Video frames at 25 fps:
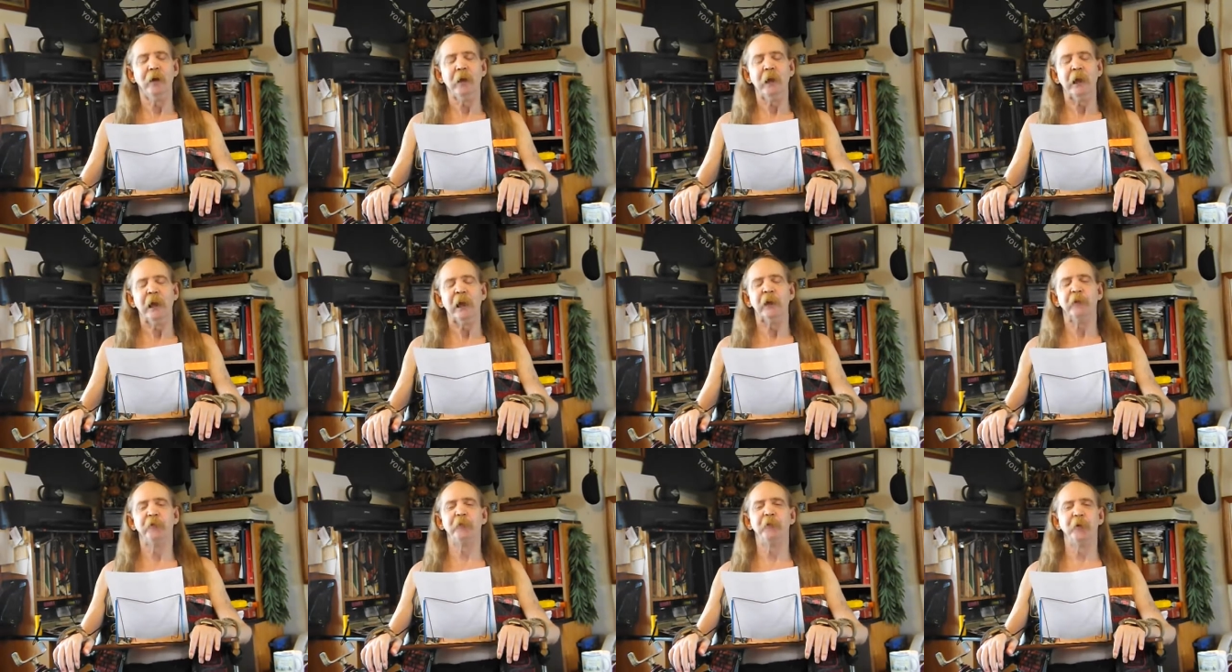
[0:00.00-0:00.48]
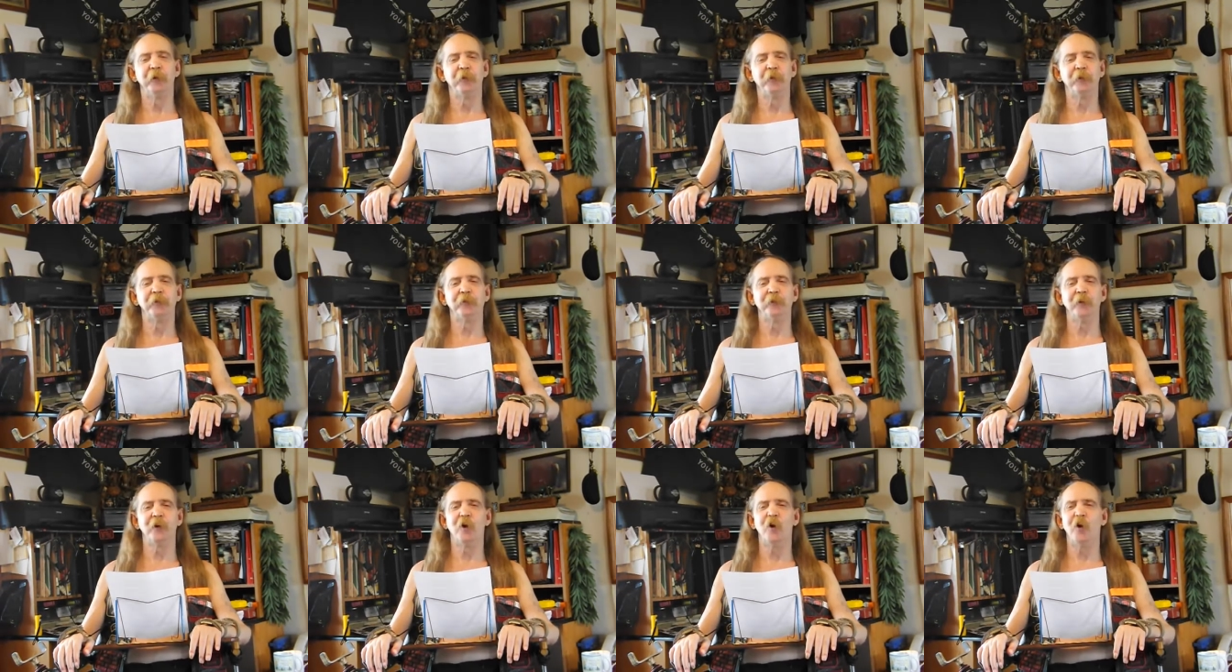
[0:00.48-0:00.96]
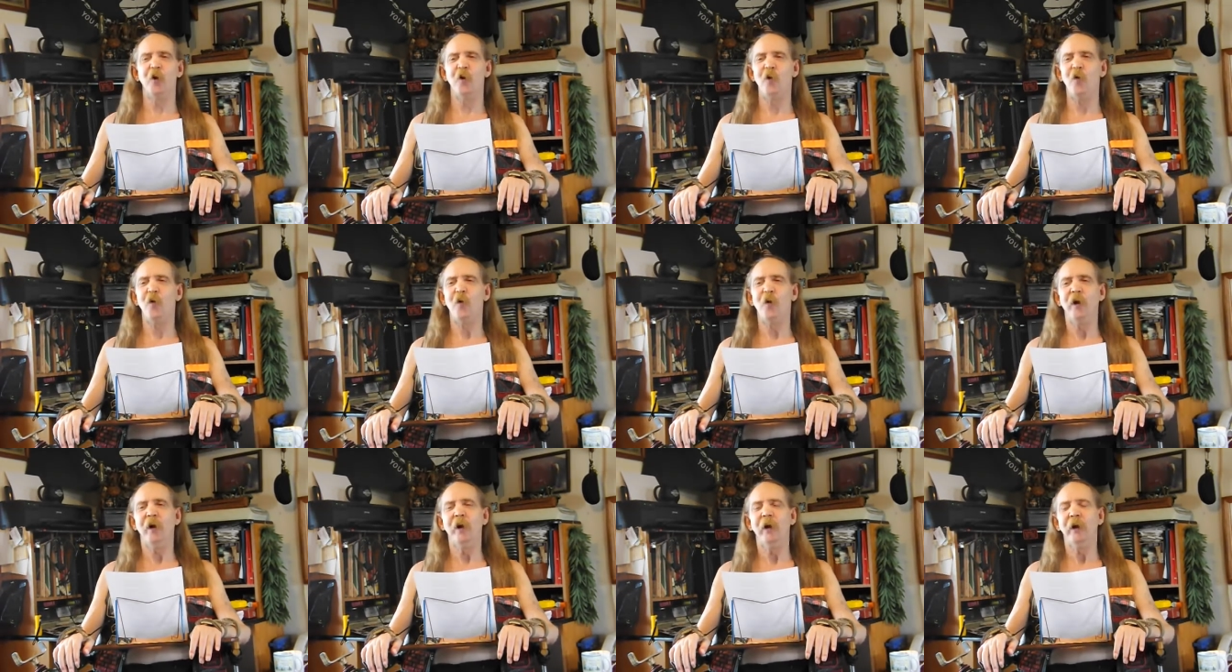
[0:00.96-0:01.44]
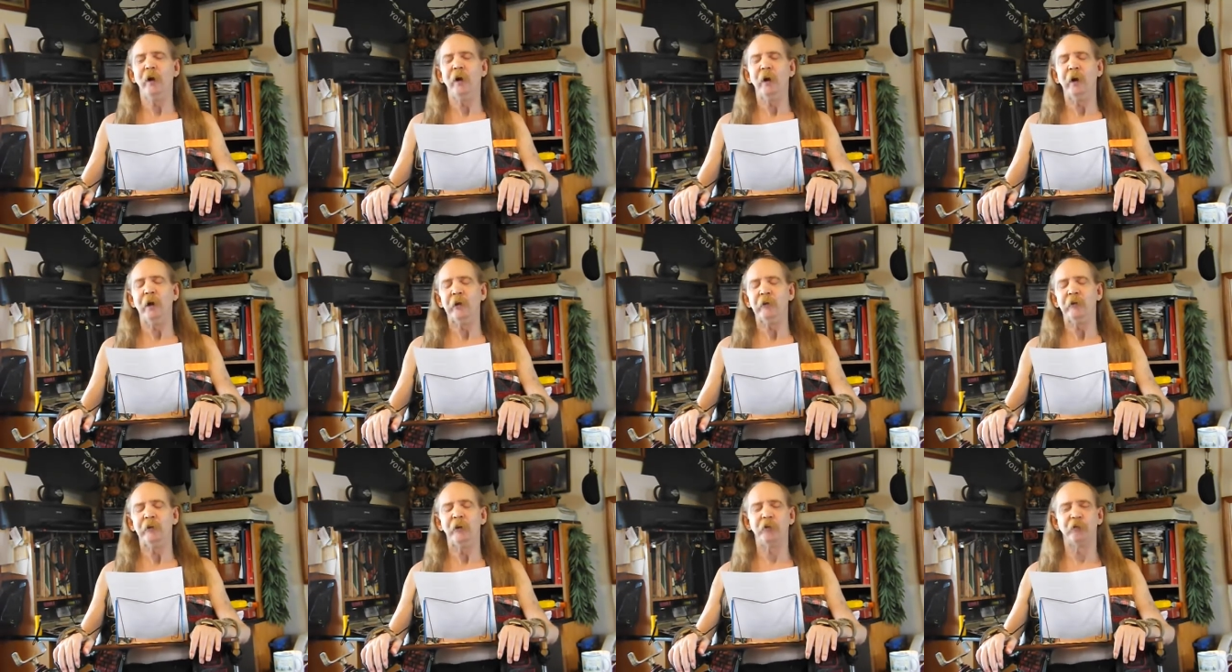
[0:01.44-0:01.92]
If you're so
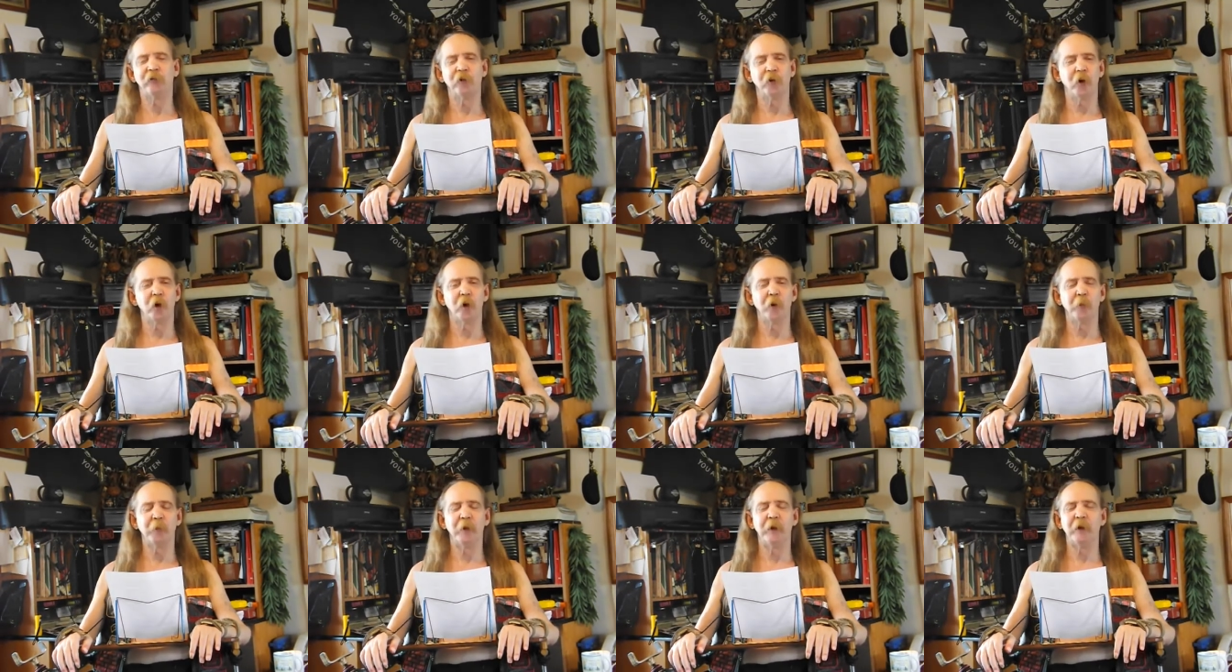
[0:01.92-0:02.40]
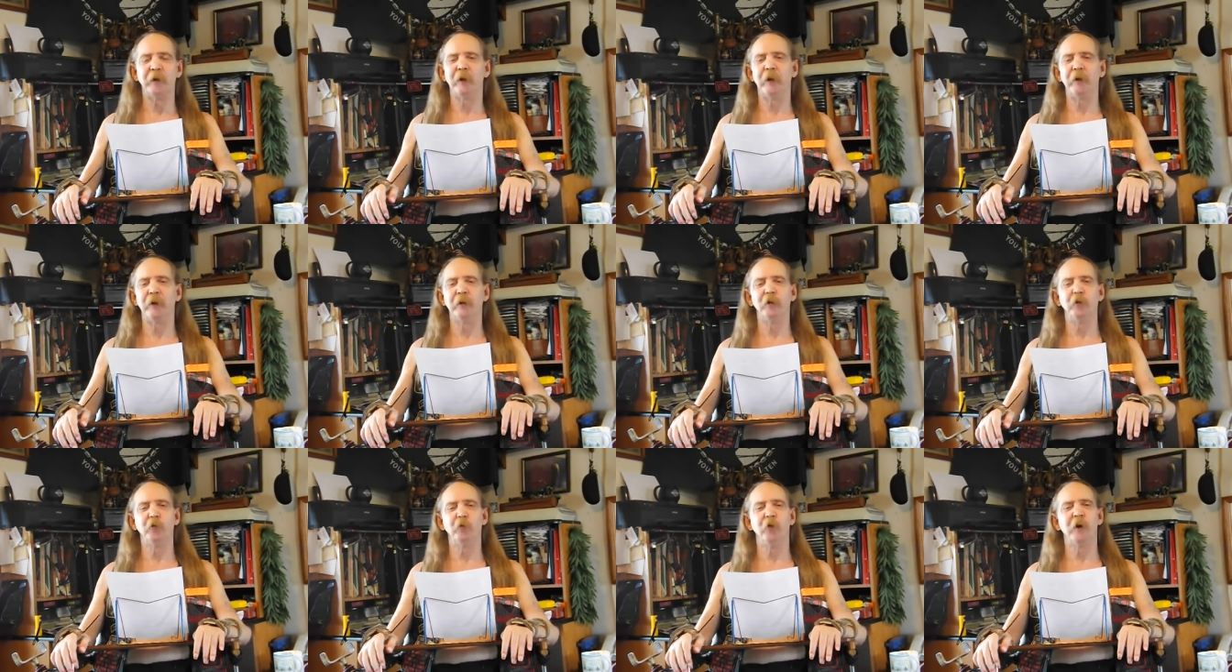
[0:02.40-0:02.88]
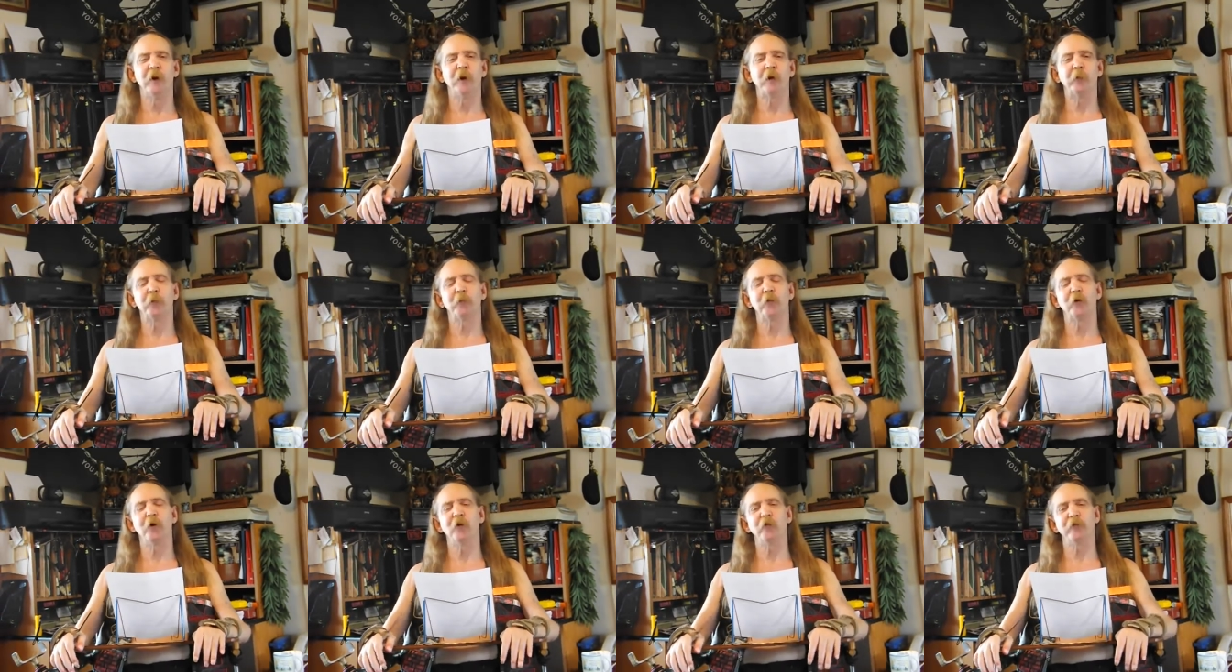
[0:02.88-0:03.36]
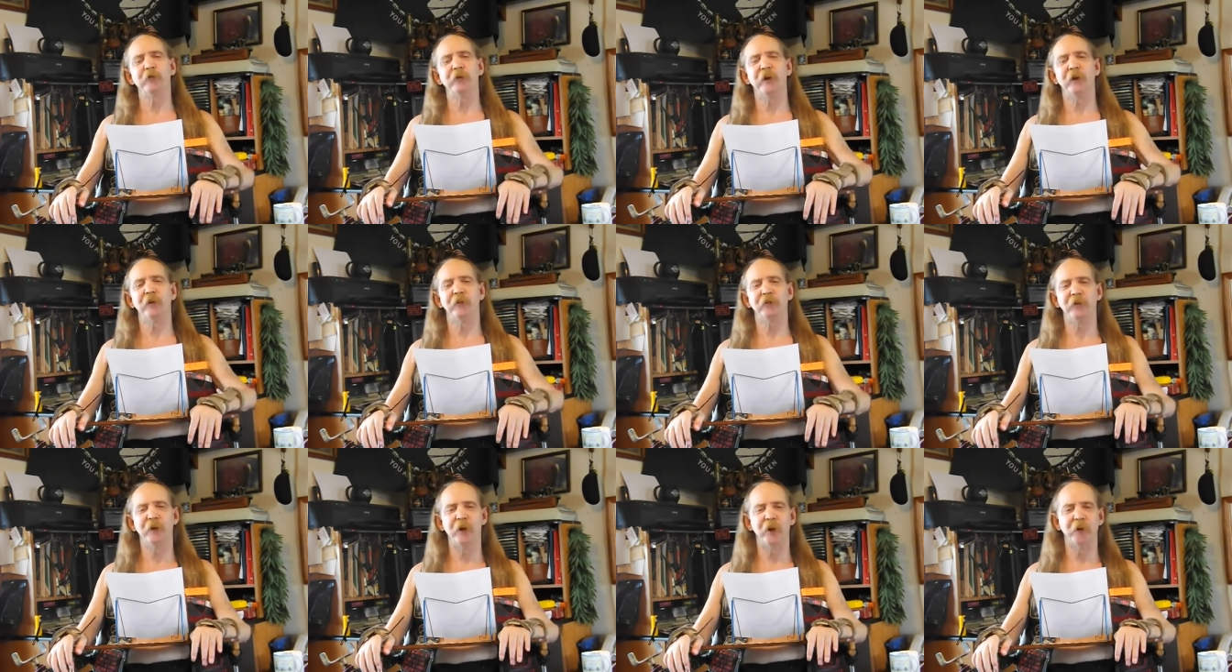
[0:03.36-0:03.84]
determined that you want to
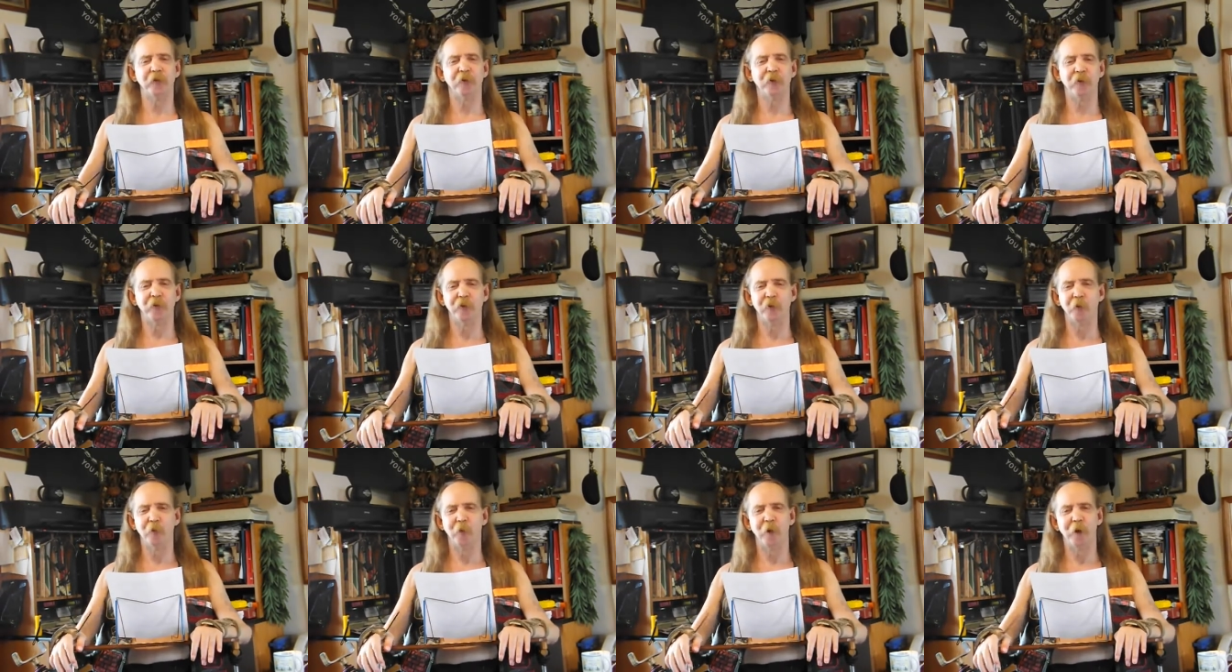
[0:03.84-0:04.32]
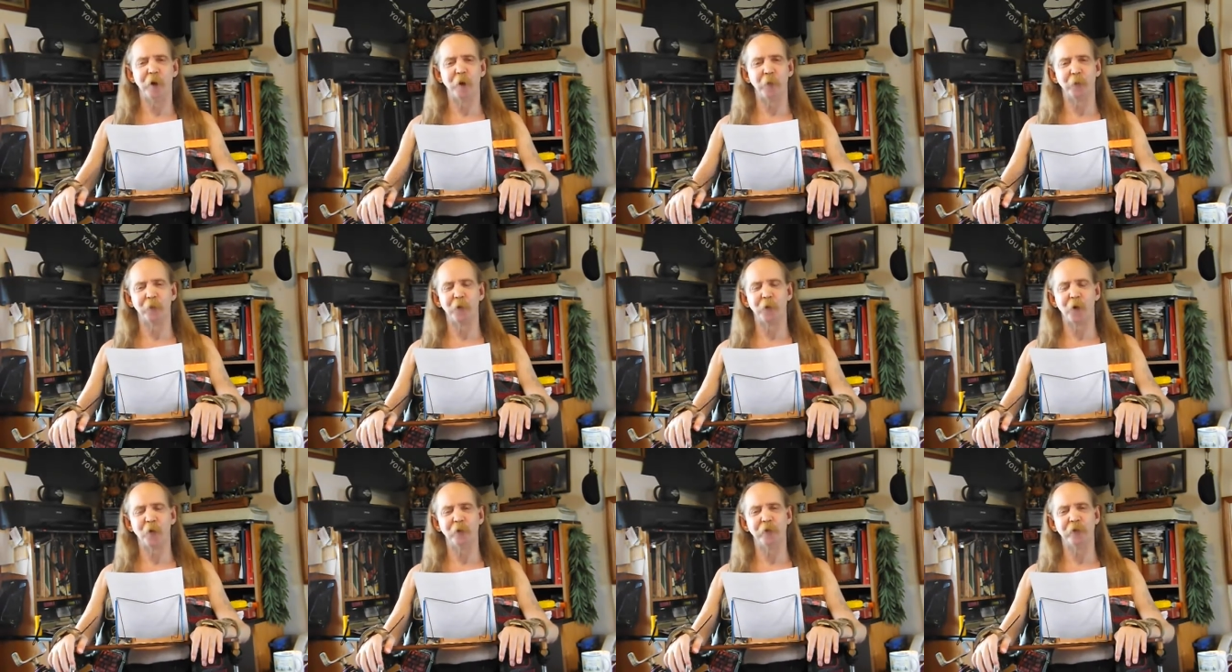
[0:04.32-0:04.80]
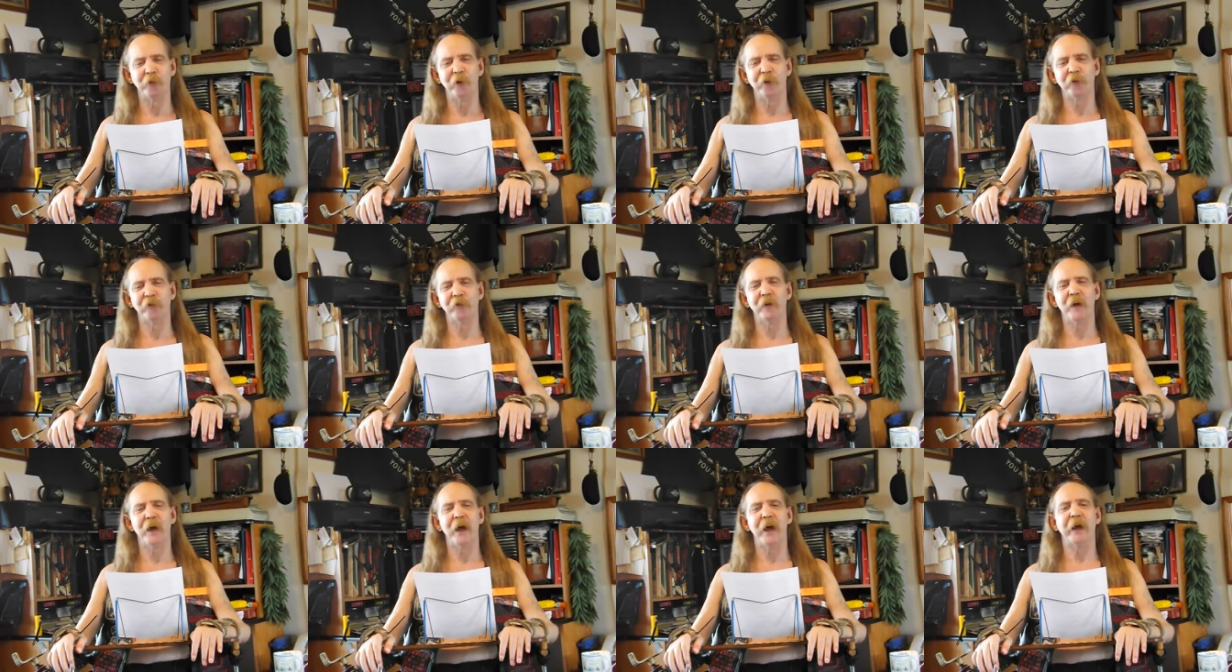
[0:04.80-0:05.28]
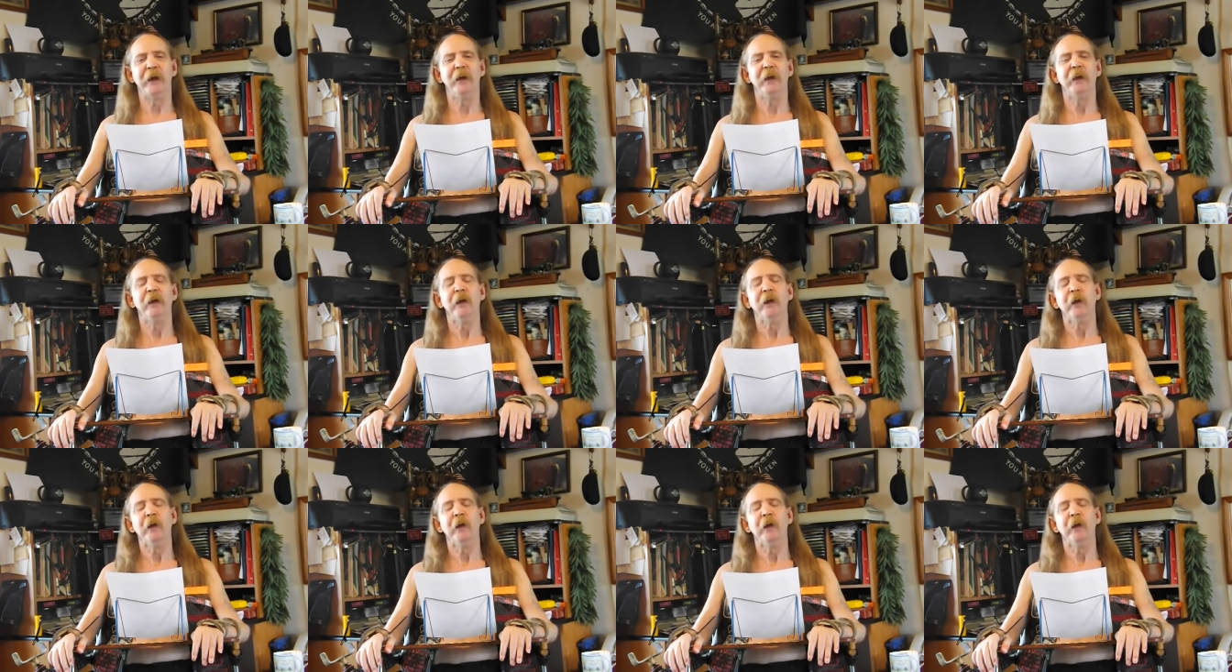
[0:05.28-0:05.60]
protest this and you want to protest that,